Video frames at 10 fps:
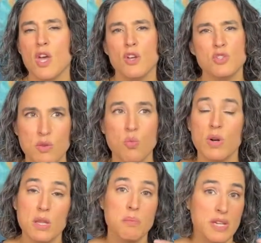So one
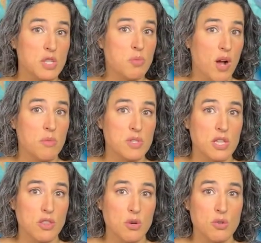of the biggest problems
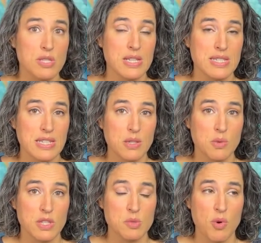that those dealing
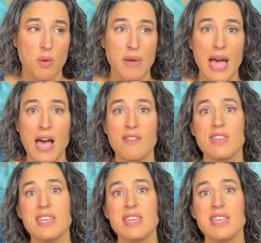with this problem have